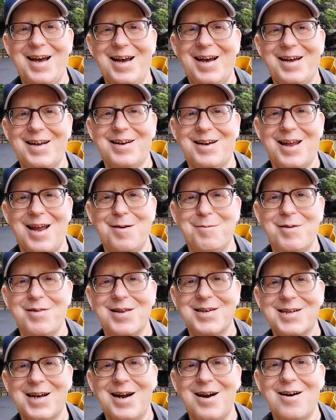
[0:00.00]
on this
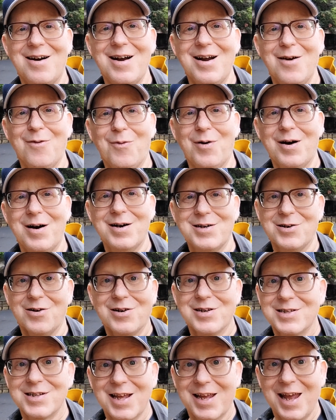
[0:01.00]
side here, and they just
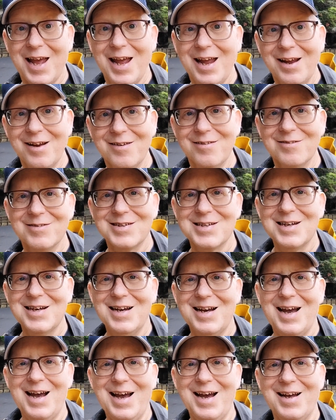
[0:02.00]
they just cut
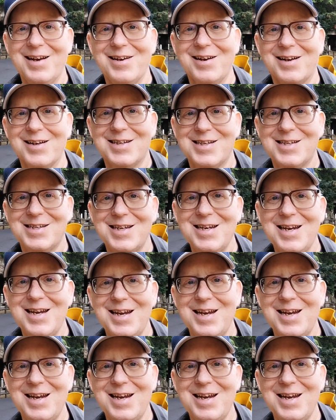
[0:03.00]
it straight through